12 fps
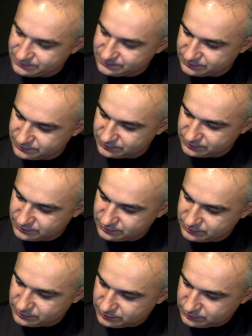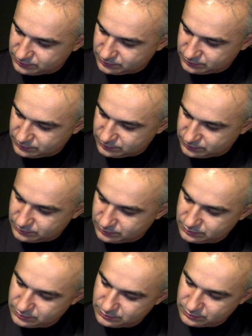
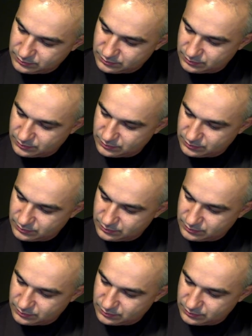(no one is talking)